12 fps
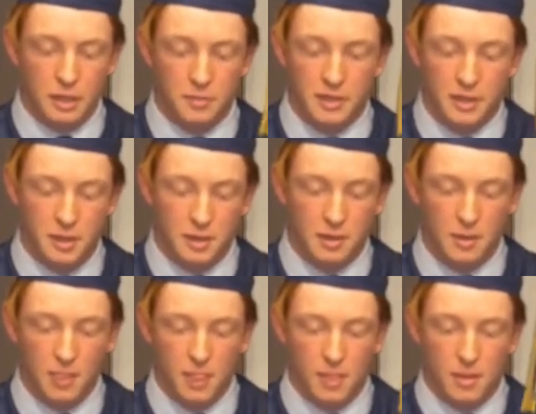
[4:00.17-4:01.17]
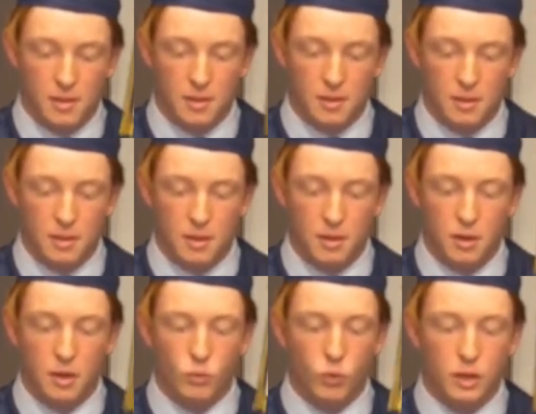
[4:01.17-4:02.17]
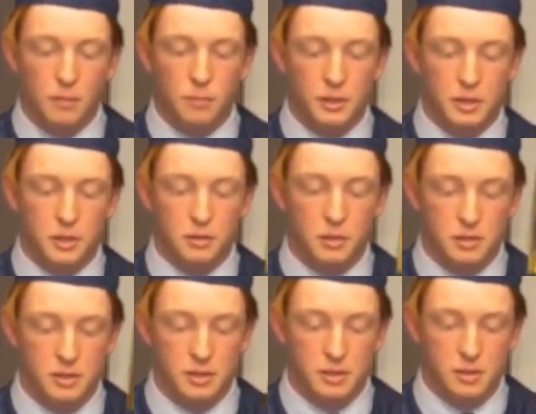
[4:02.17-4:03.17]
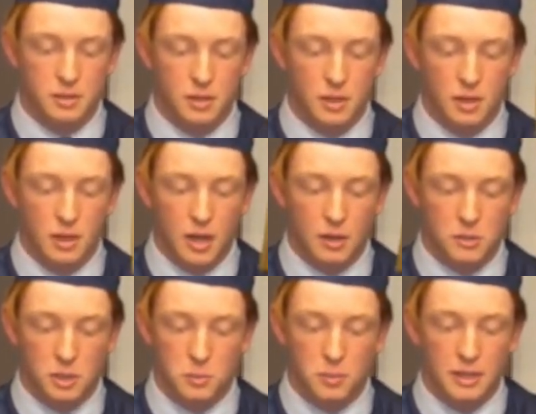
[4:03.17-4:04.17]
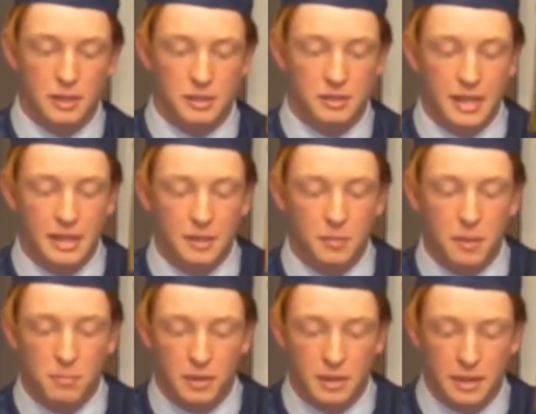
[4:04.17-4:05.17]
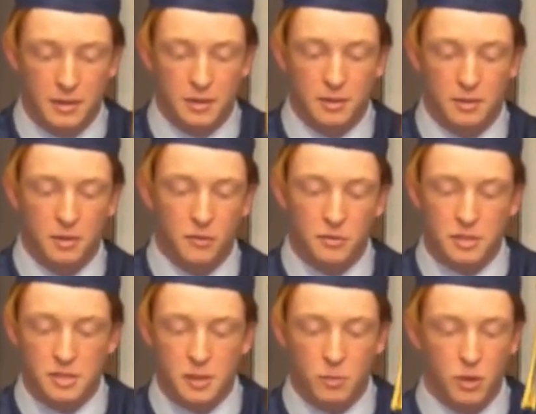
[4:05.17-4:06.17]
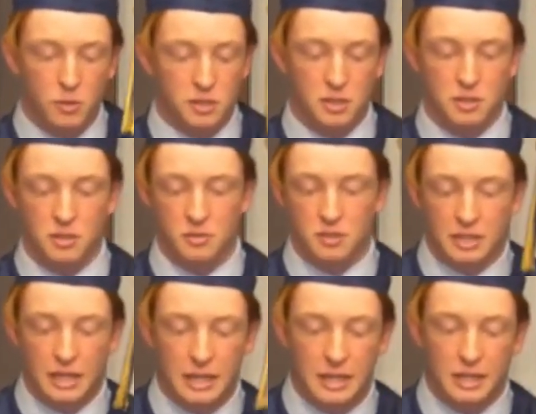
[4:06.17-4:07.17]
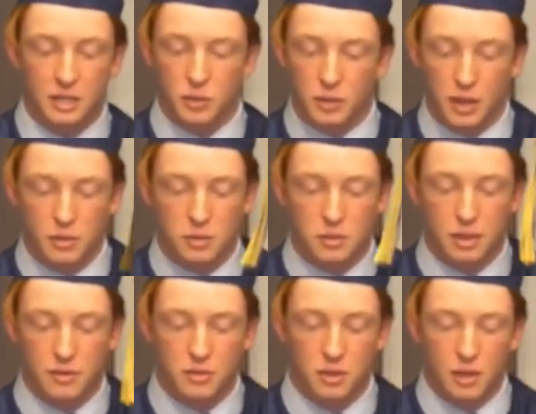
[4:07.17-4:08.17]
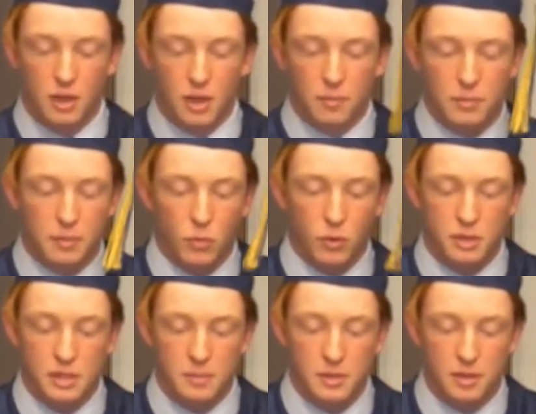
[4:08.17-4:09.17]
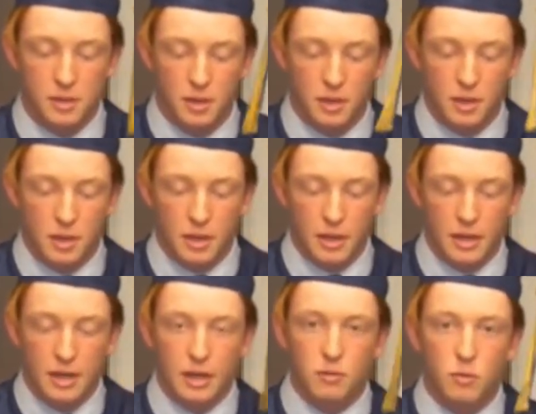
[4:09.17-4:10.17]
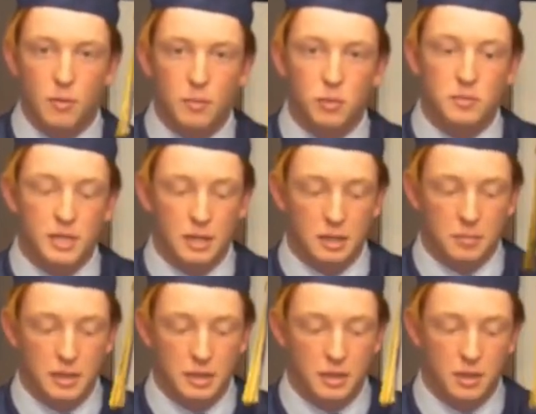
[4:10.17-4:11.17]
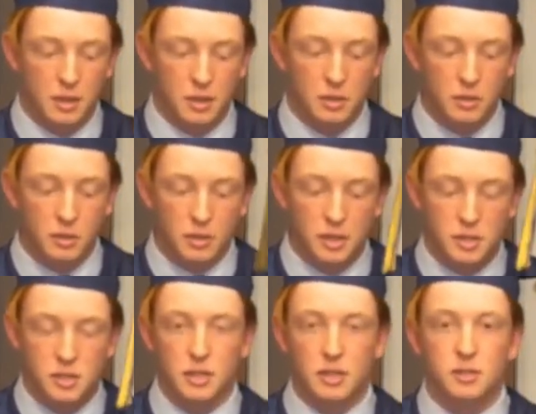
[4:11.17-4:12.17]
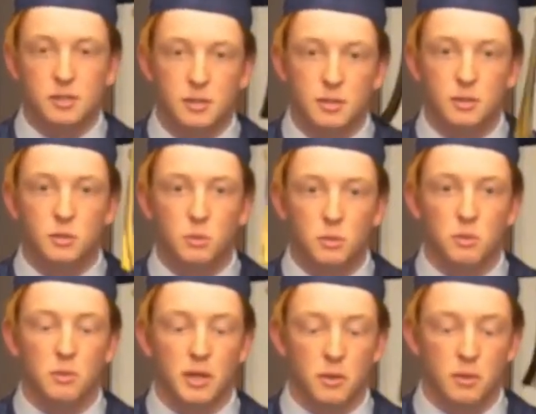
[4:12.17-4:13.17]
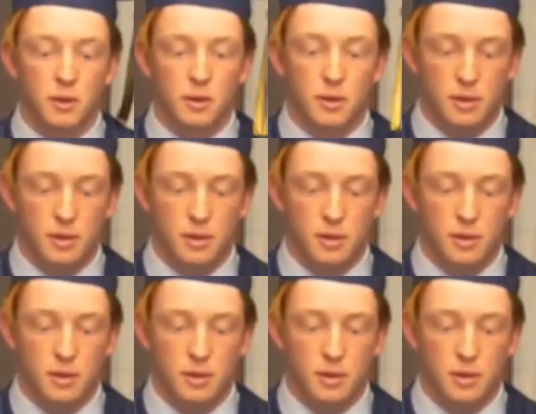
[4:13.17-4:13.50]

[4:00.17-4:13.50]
me? On one in particular instance, I was explaining to Zach my plan. Over the summer, I was going to start skating and doing other stuff to be more accepted. And I remember him telling me, you don't need to change. You're cool the way you are.